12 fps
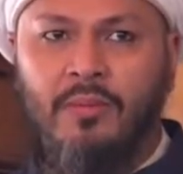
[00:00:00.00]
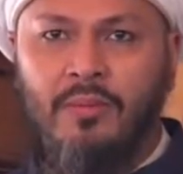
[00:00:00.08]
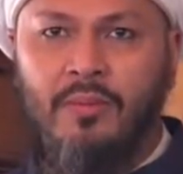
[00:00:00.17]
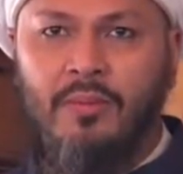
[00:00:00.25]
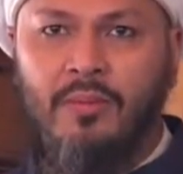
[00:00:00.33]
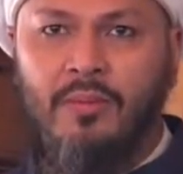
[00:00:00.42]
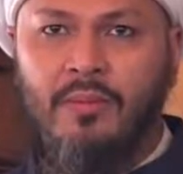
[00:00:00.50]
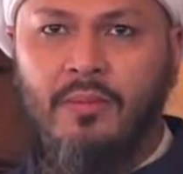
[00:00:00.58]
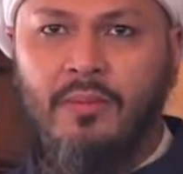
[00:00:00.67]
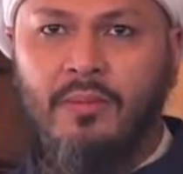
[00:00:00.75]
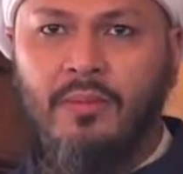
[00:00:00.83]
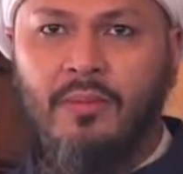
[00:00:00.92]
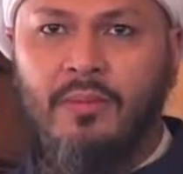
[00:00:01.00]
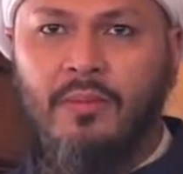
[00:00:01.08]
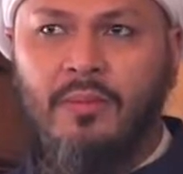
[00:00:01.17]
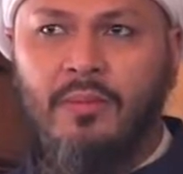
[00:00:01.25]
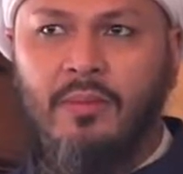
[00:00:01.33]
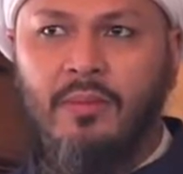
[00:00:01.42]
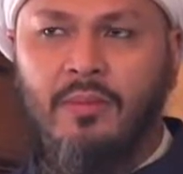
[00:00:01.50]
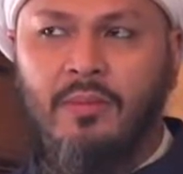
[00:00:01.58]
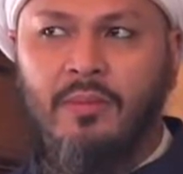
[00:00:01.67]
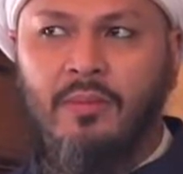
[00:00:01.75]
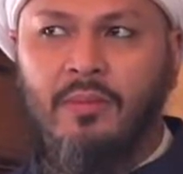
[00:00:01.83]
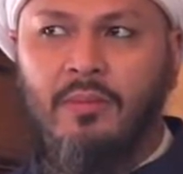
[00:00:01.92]

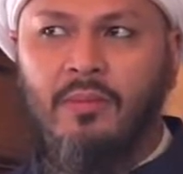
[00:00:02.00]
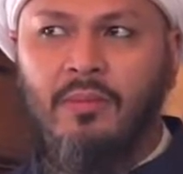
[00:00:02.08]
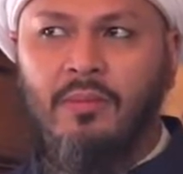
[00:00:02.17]
(silence)